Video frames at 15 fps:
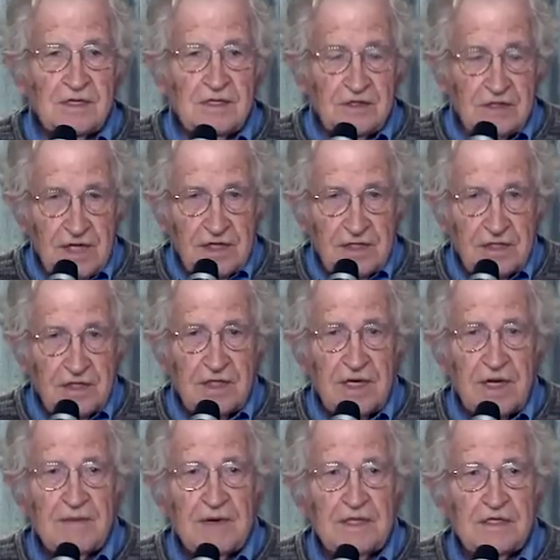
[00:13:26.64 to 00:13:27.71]
You take a look at
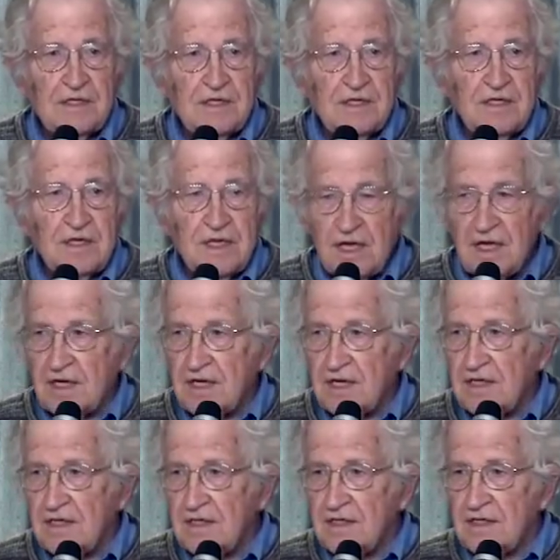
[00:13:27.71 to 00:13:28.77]
MIT
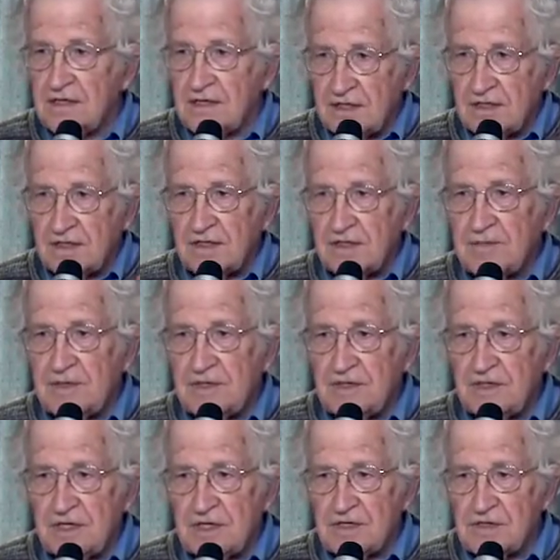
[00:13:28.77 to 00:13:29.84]
today, take a look at the
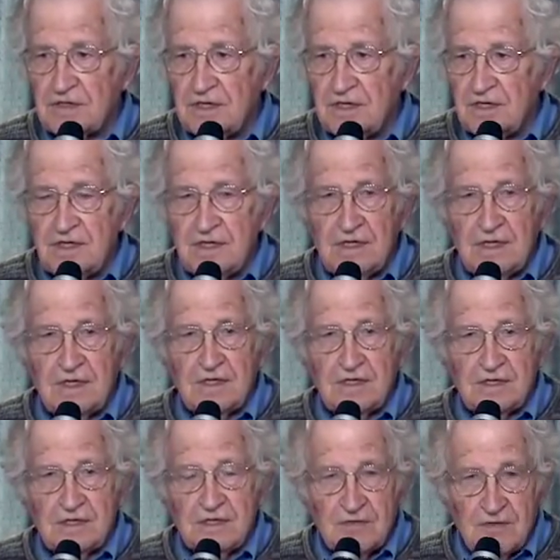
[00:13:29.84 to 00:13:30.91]
buildings.
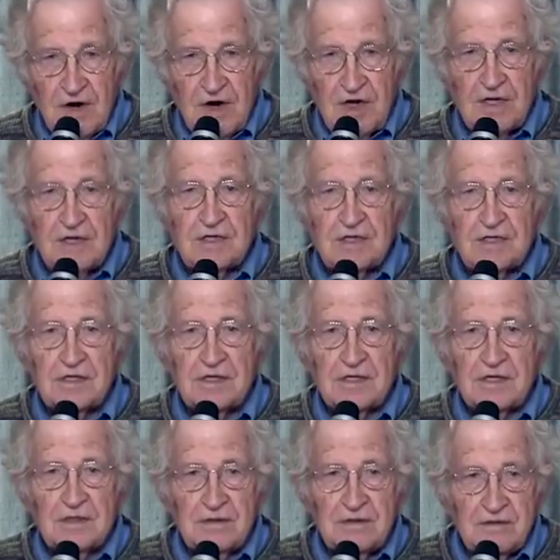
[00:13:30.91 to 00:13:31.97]
It's Novartis,
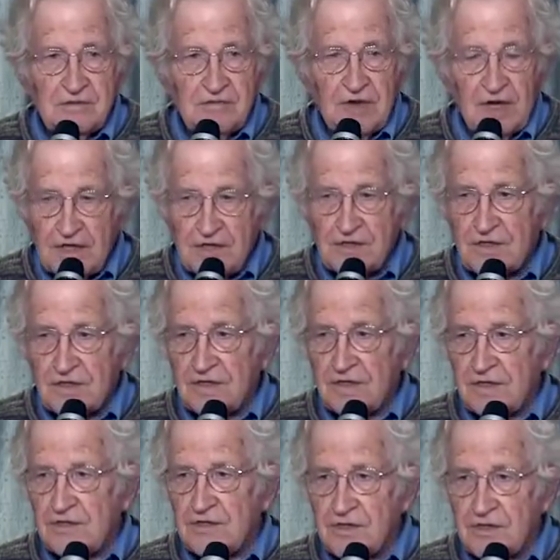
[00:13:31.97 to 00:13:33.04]

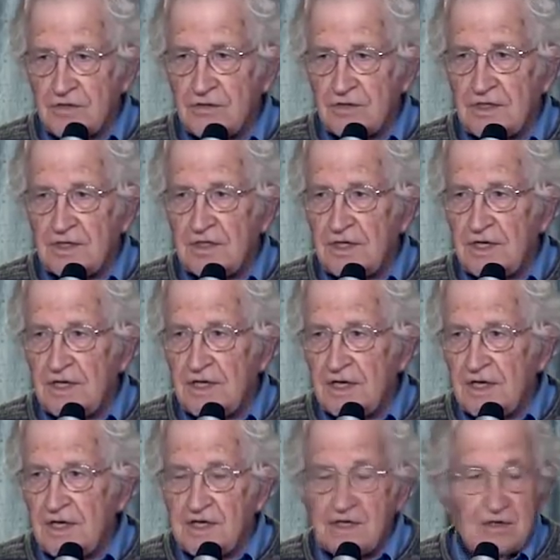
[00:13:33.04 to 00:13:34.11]
Pfizer, and so on.
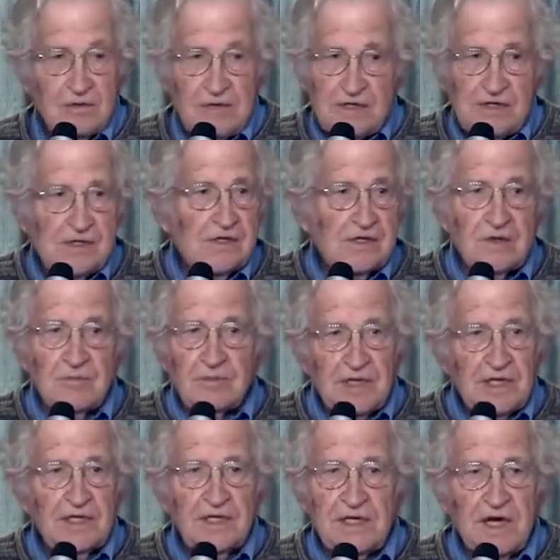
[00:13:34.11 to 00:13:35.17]
The reason is
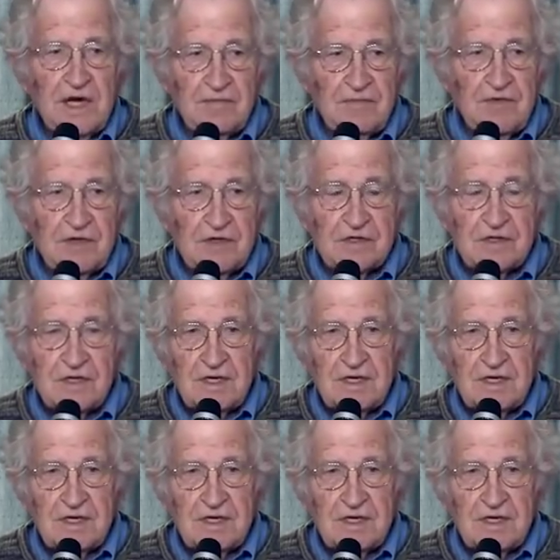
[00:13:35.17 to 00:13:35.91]
completely obvious.